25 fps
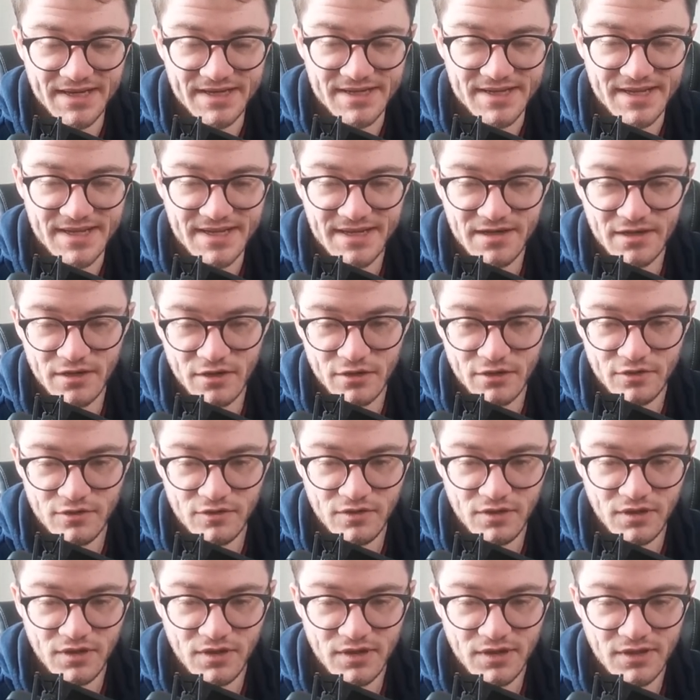Dino,
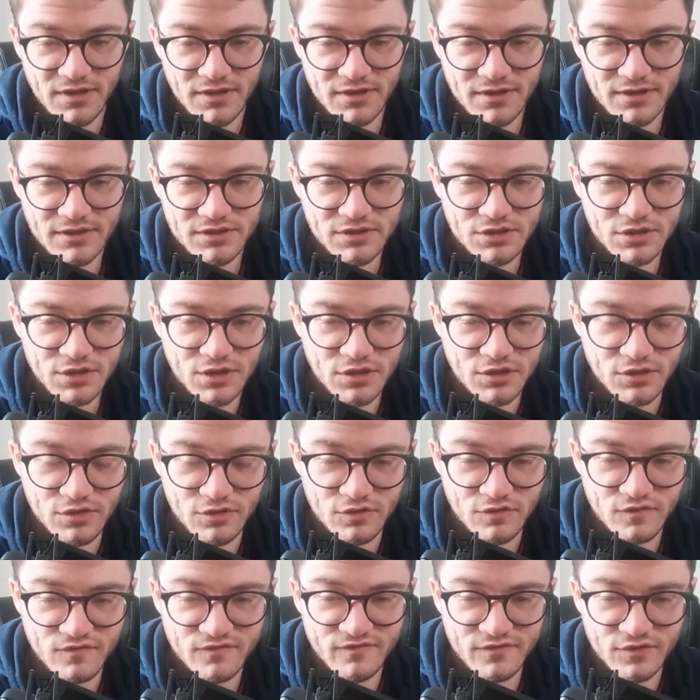
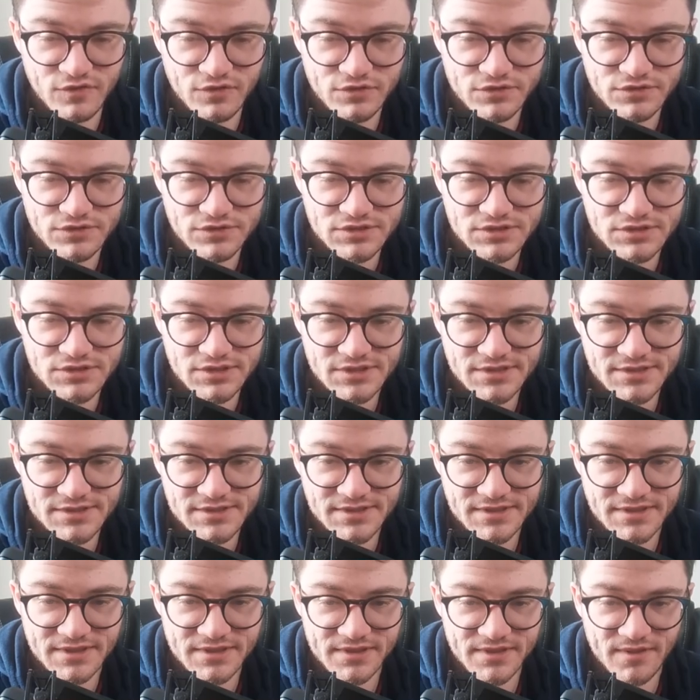Q-Font.
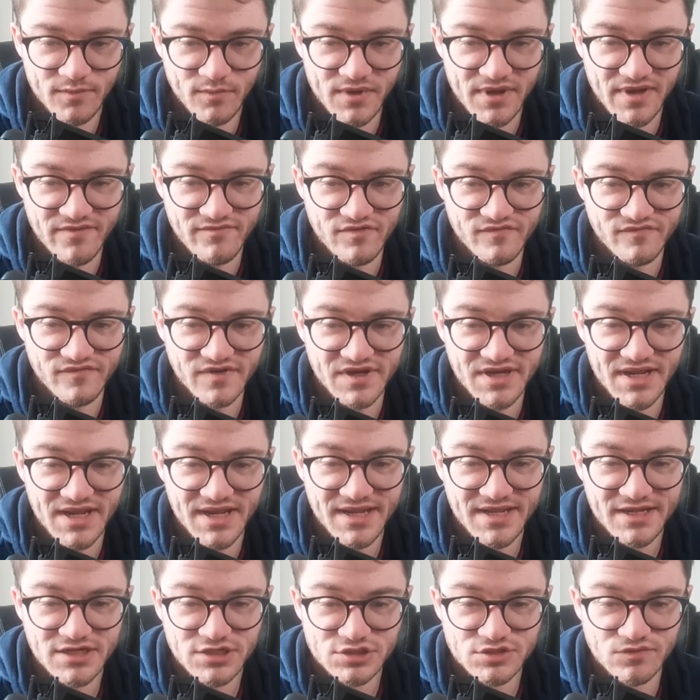We have a
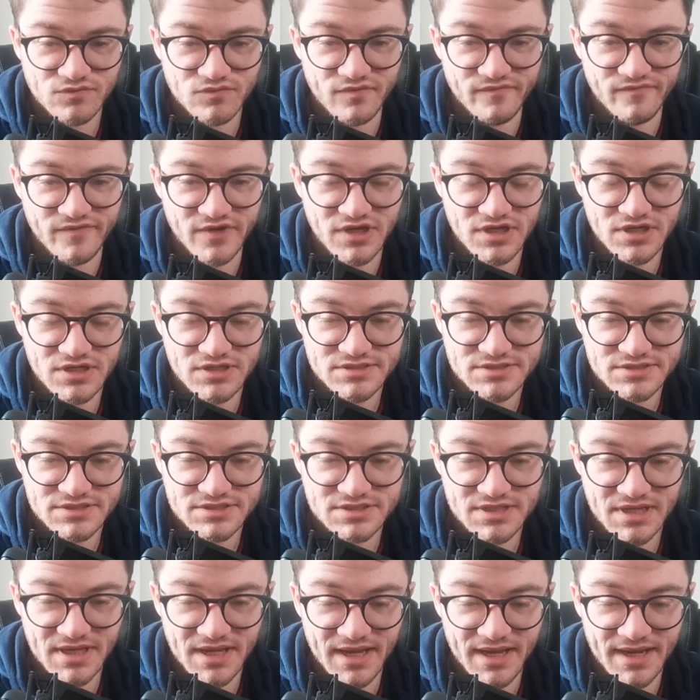Vanillish
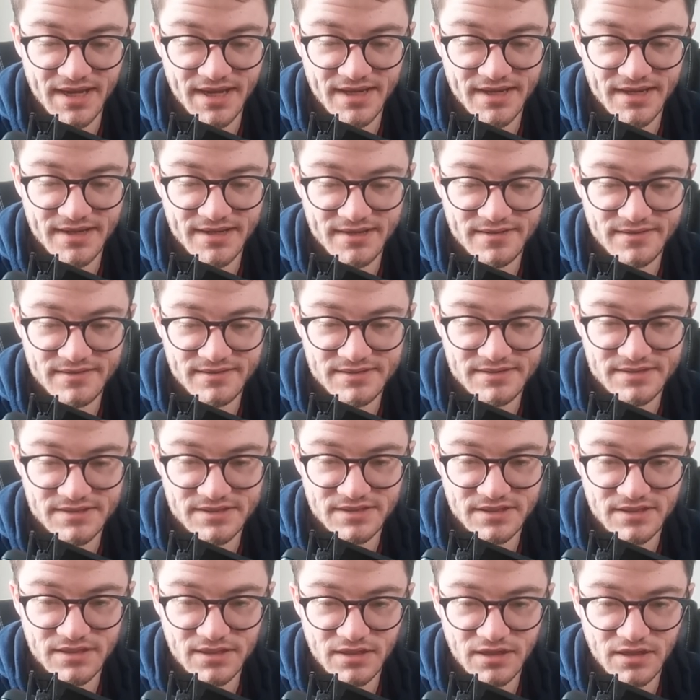reverse and
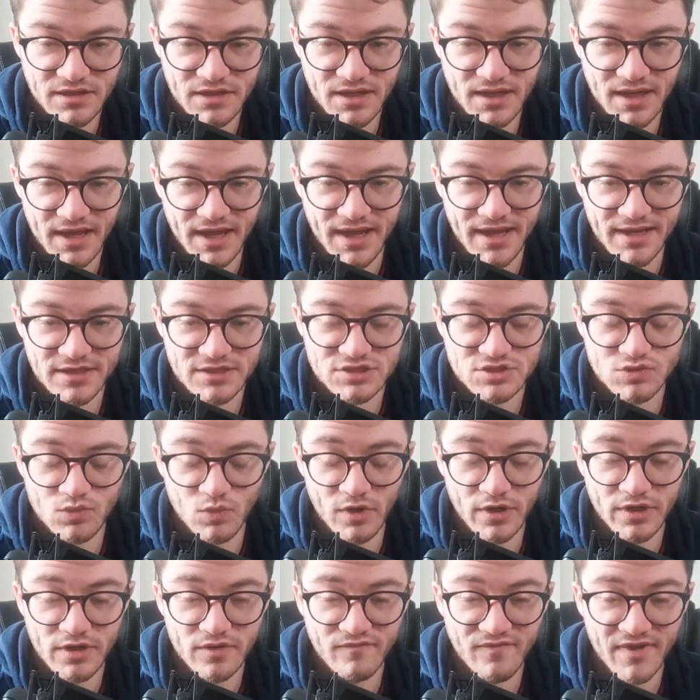a
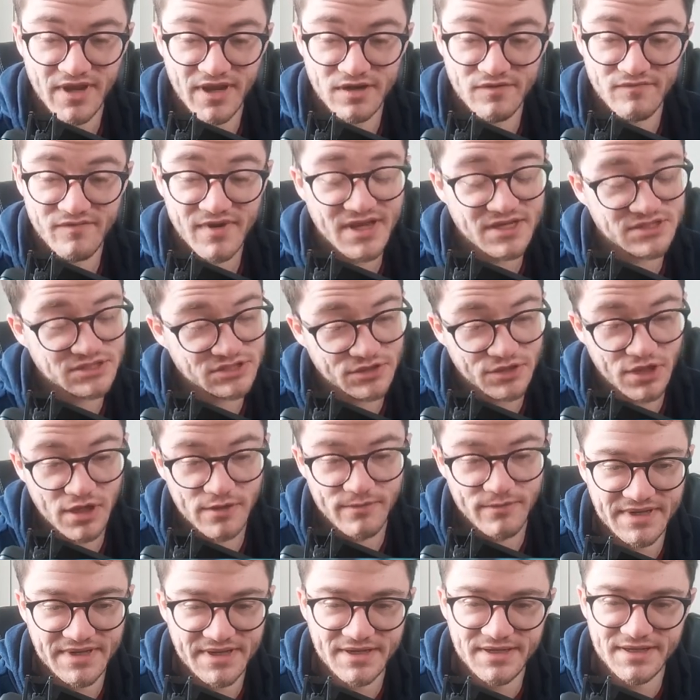Swanna regular rare. So no,
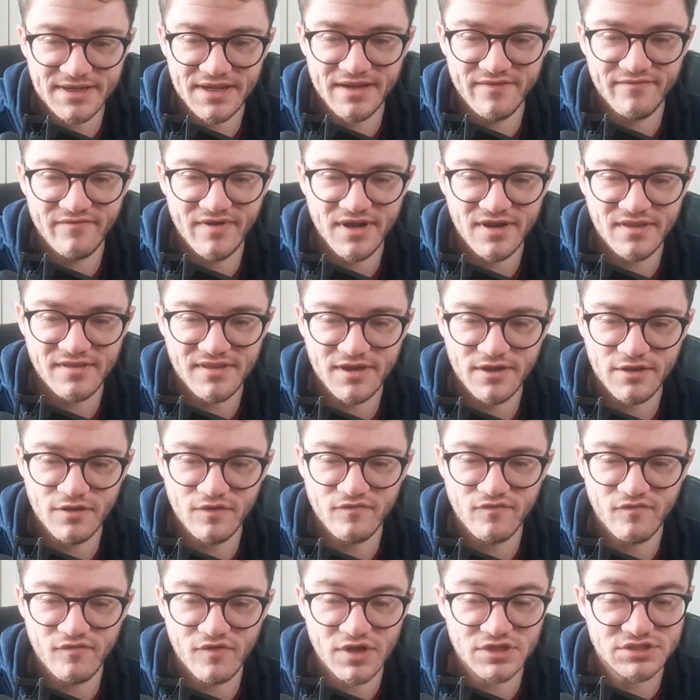didn't deliver anything good
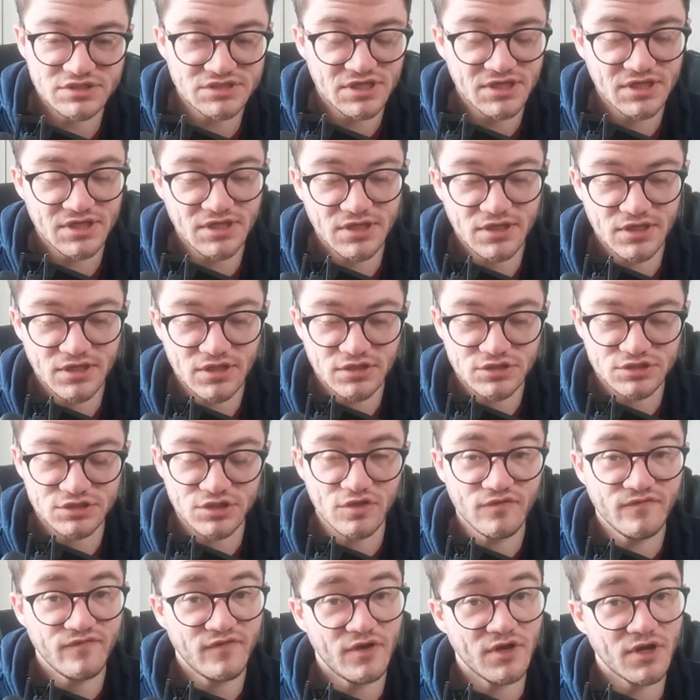for us so
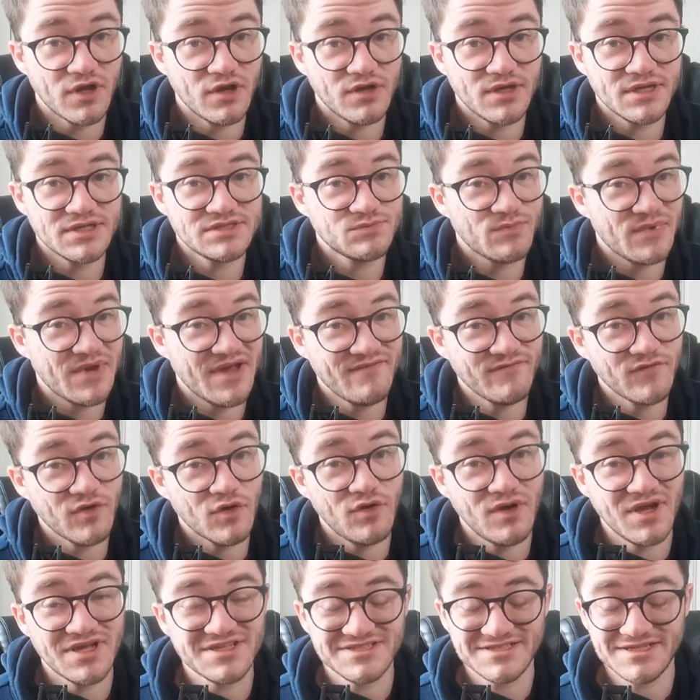far guys. We haven't
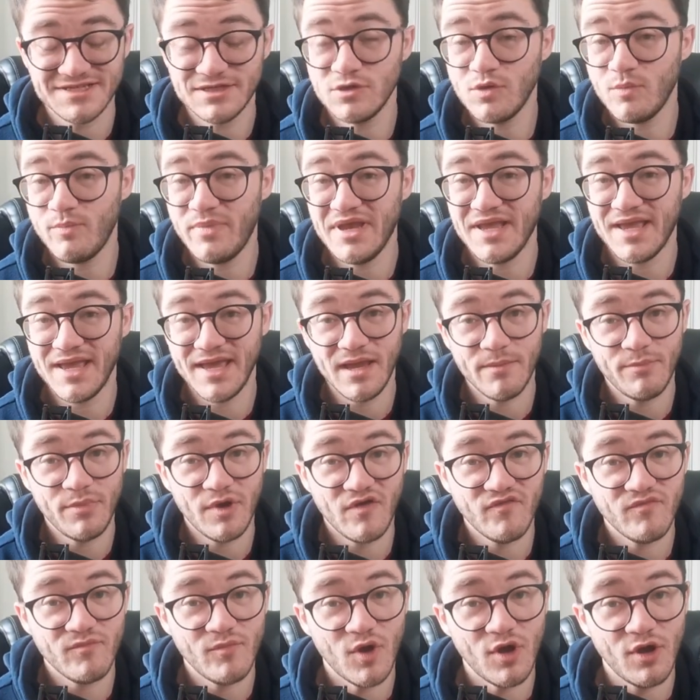got a single big hit
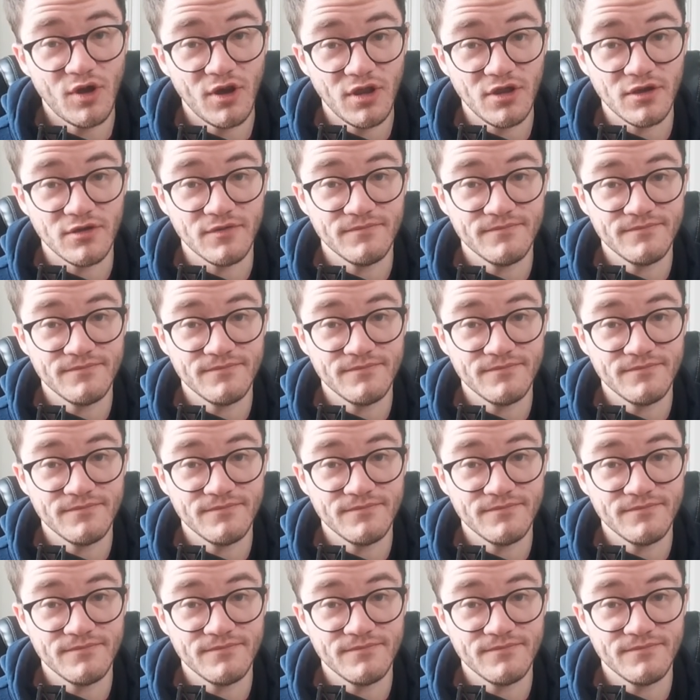apart from a Holo.